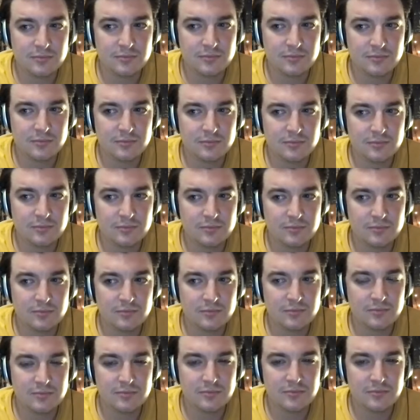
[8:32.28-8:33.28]

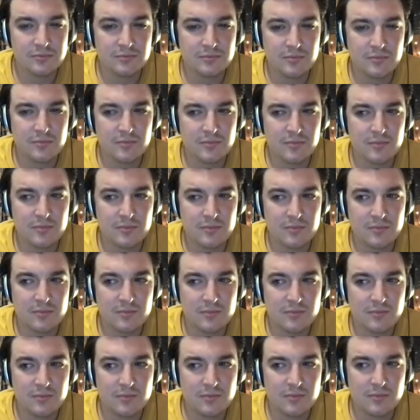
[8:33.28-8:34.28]

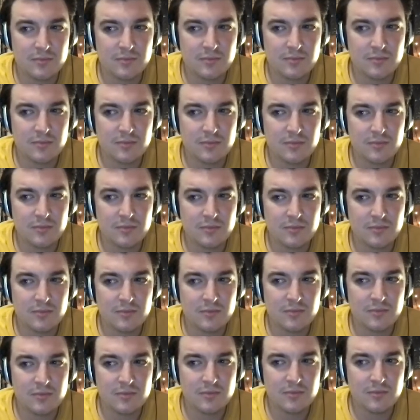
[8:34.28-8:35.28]

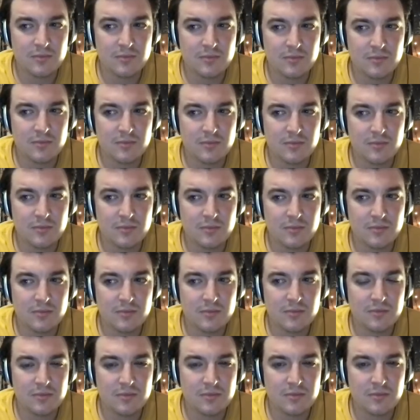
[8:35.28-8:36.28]

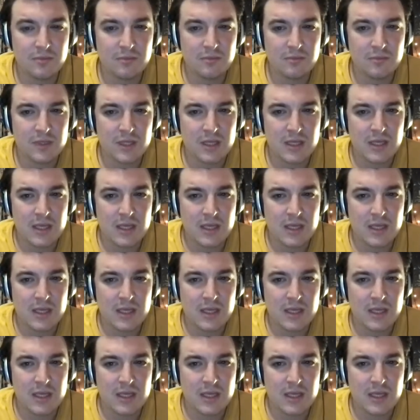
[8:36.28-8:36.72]
This person isn't speaking.